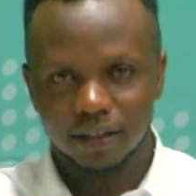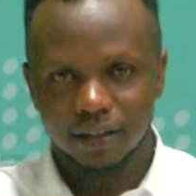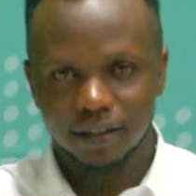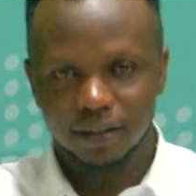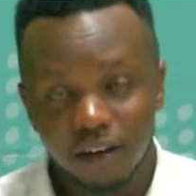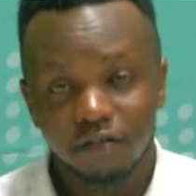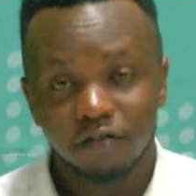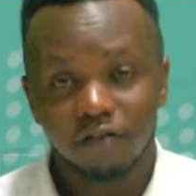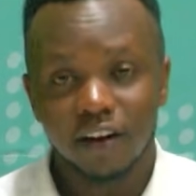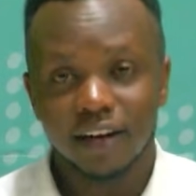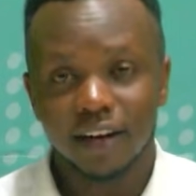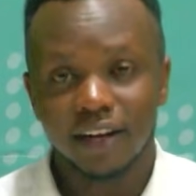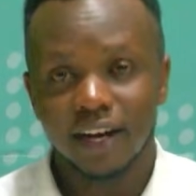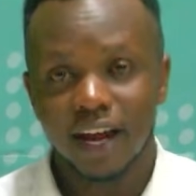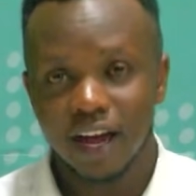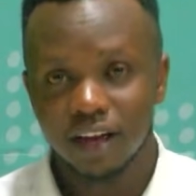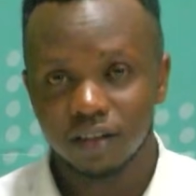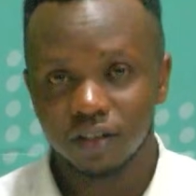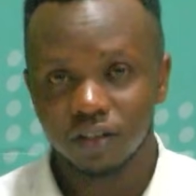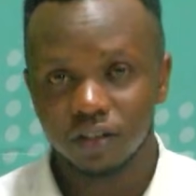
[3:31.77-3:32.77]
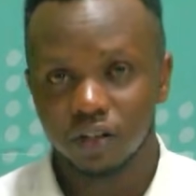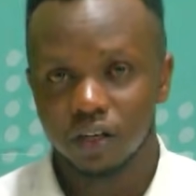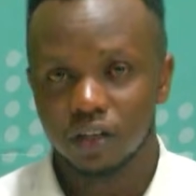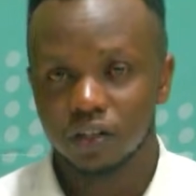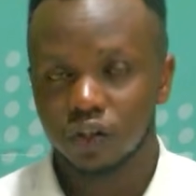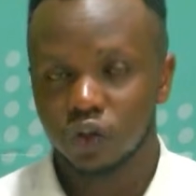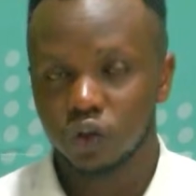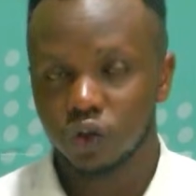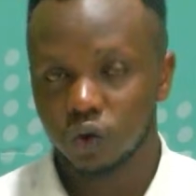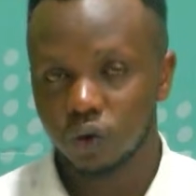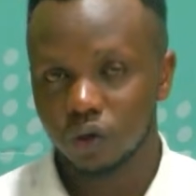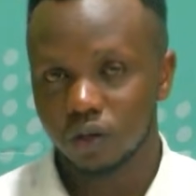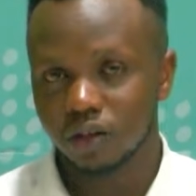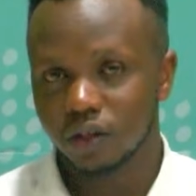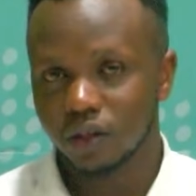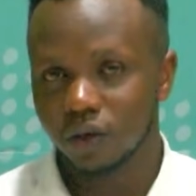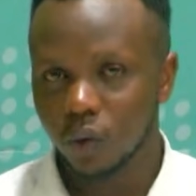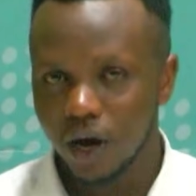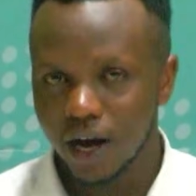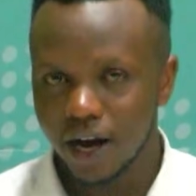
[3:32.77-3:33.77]
Finance stroke the
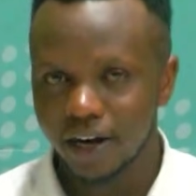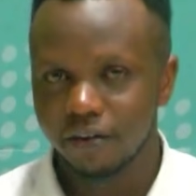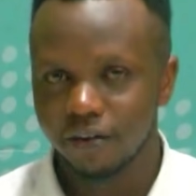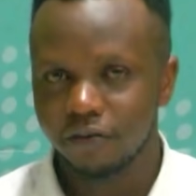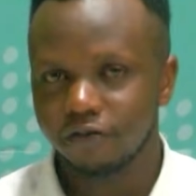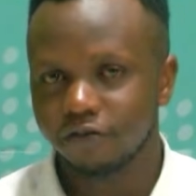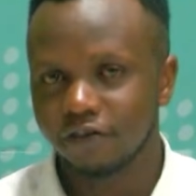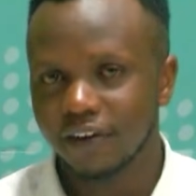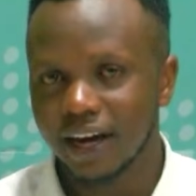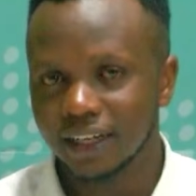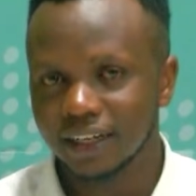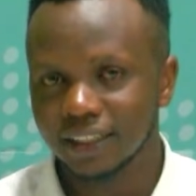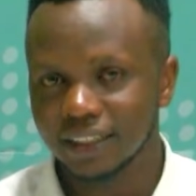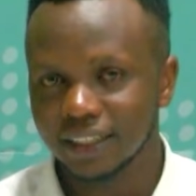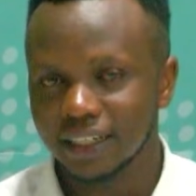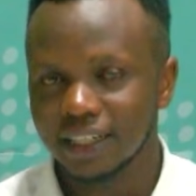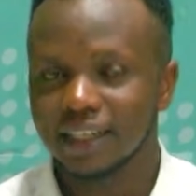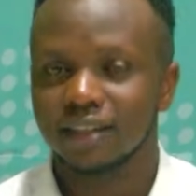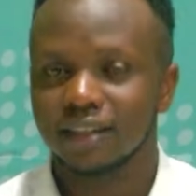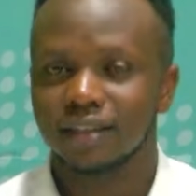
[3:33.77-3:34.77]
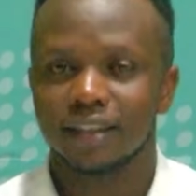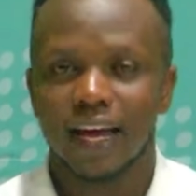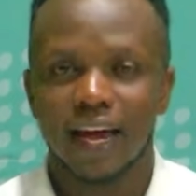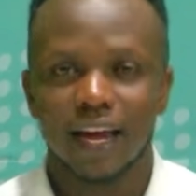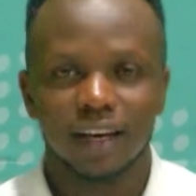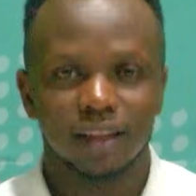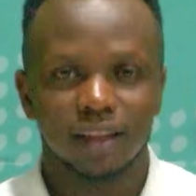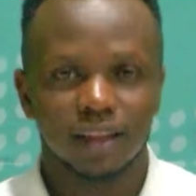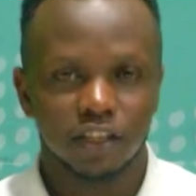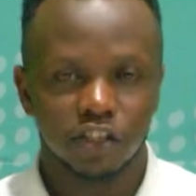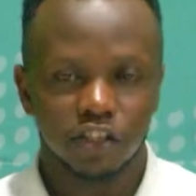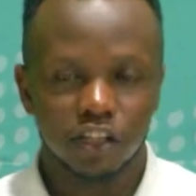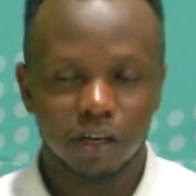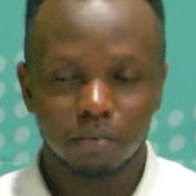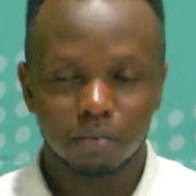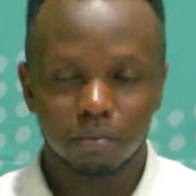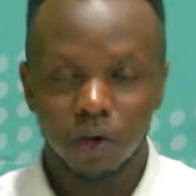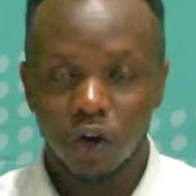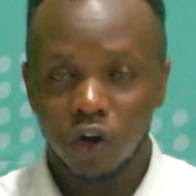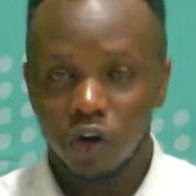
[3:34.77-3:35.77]
word fund is signed the same.
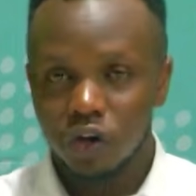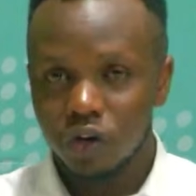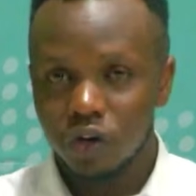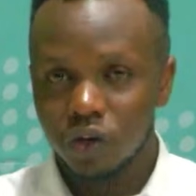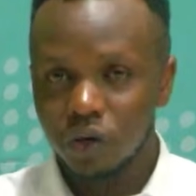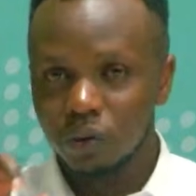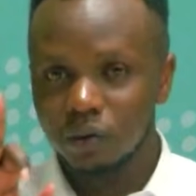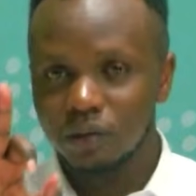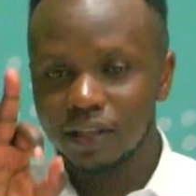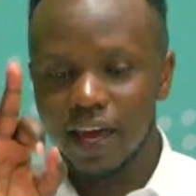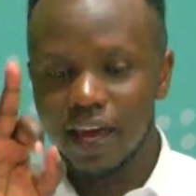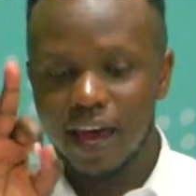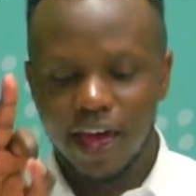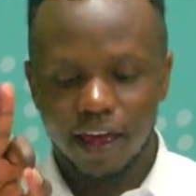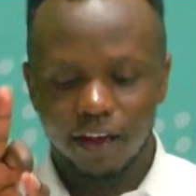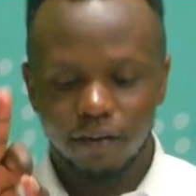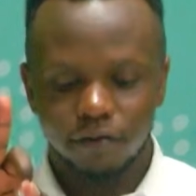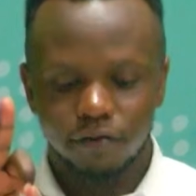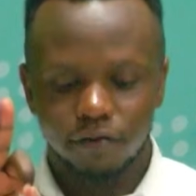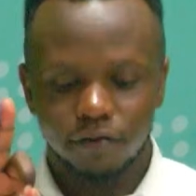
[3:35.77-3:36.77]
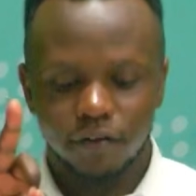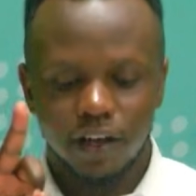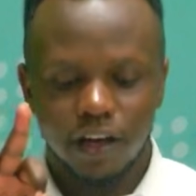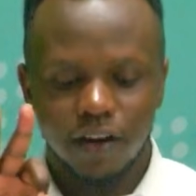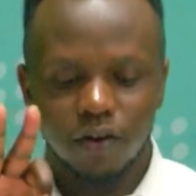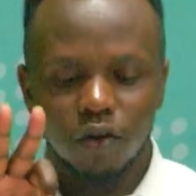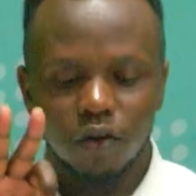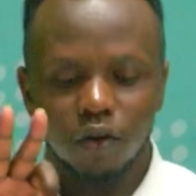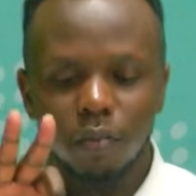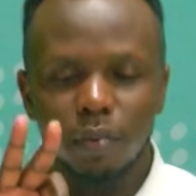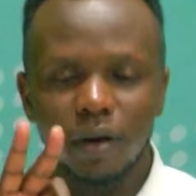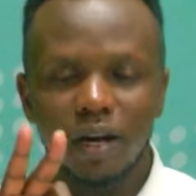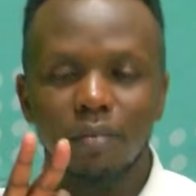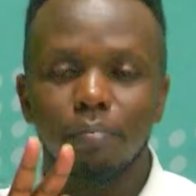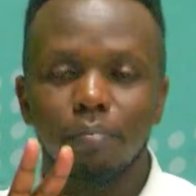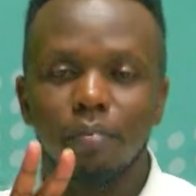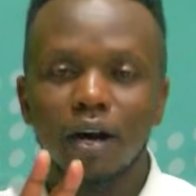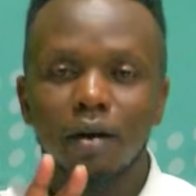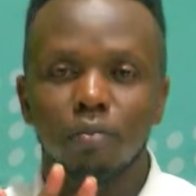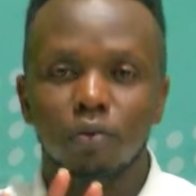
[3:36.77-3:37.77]
You use F, then open
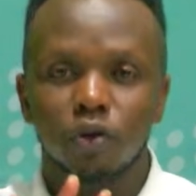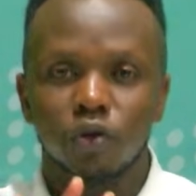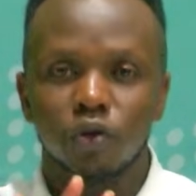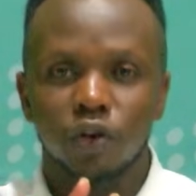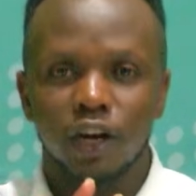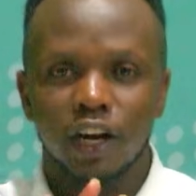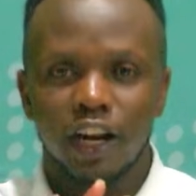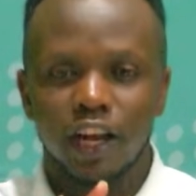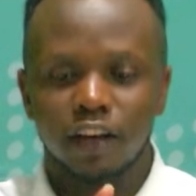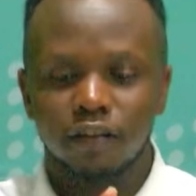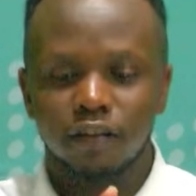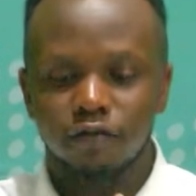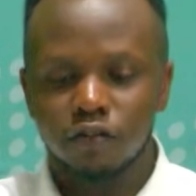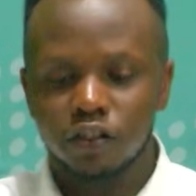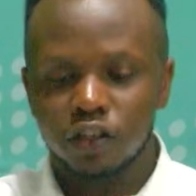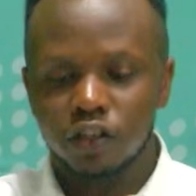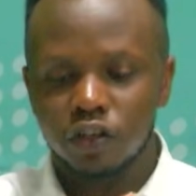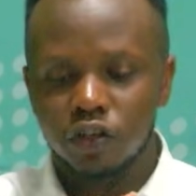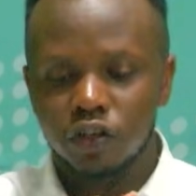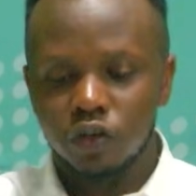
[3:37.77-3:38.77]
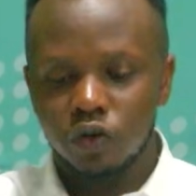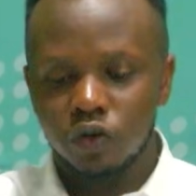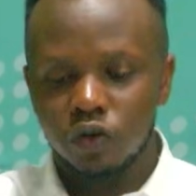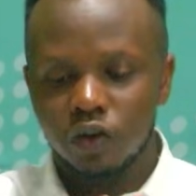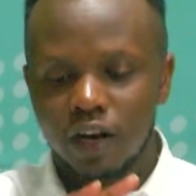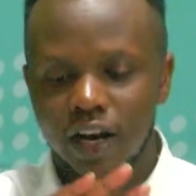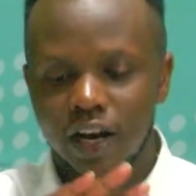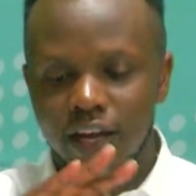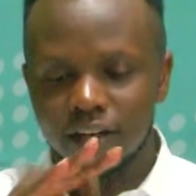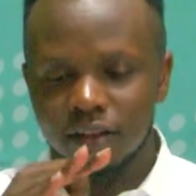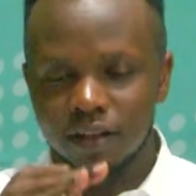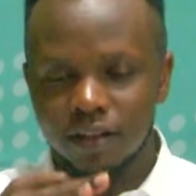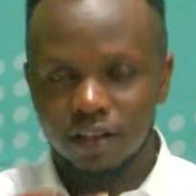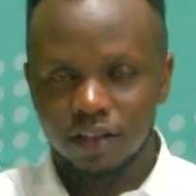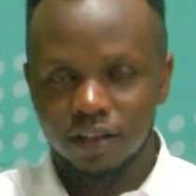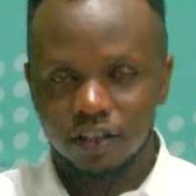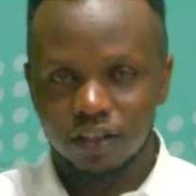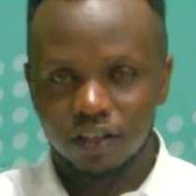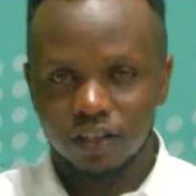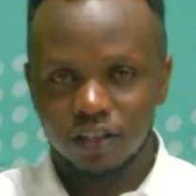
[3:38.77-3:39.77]
palm on your left, you do like
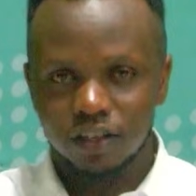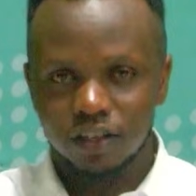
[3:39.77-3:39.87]
this.